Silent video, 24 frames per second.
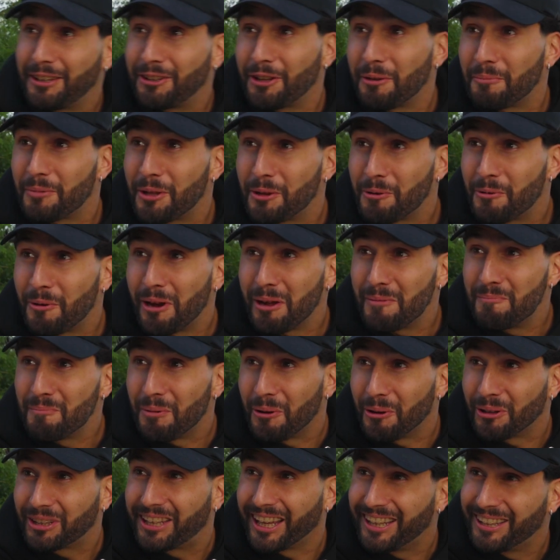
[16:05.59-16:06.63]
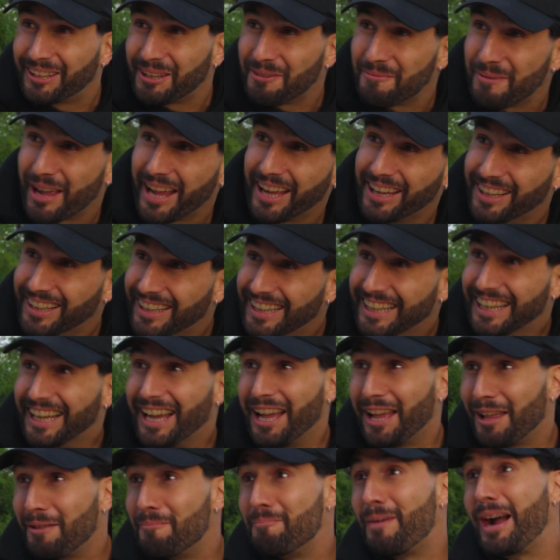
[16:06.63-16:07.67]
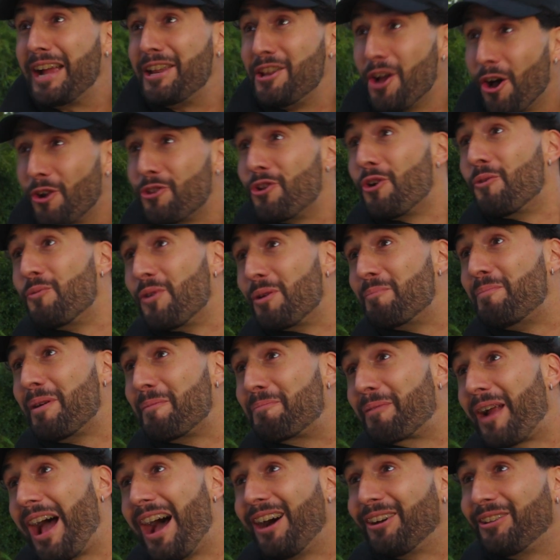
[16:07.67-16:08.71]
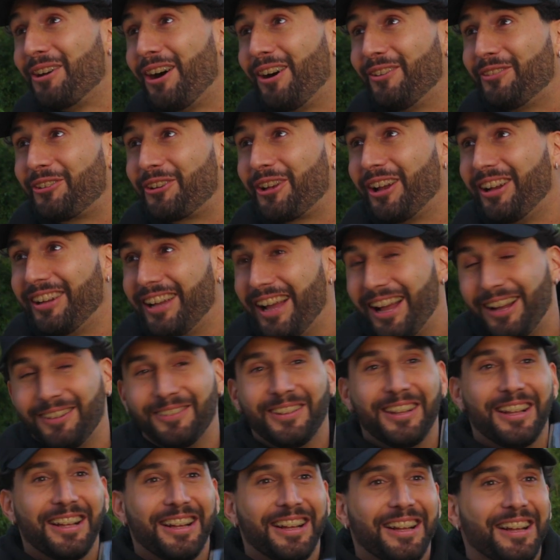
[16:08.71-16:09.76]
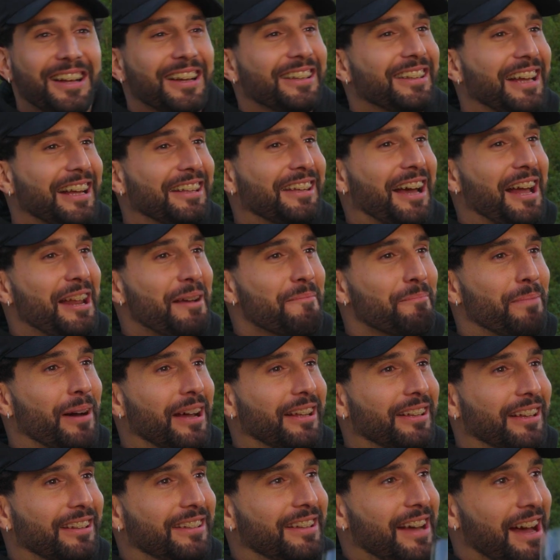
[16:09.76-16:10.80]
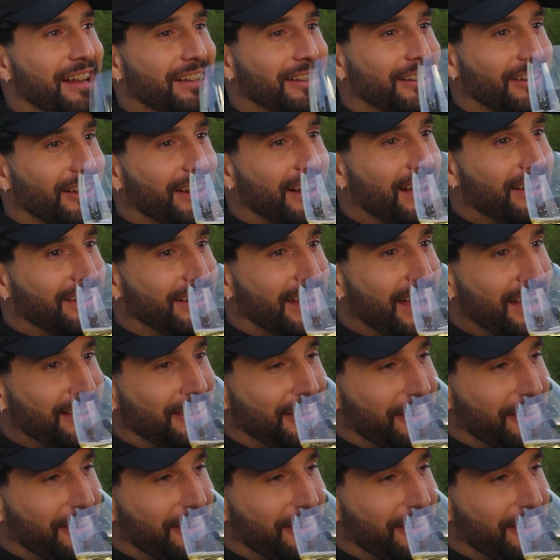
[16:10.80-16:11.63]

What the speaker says: something quite important to me, and my nonno will be proud of, so yeah, the Italian part is done, so let's get